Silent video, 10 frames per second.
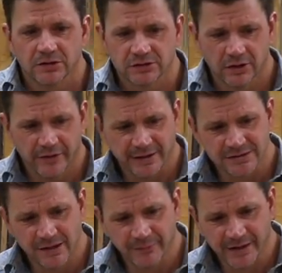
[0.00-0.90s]
So
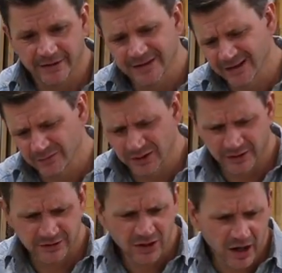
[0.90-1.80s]
that's something I didn't
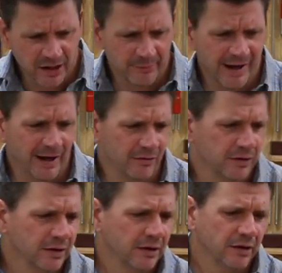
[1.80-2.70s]
really talk
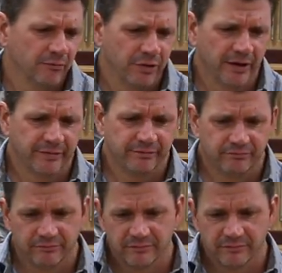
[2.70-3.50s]
about, but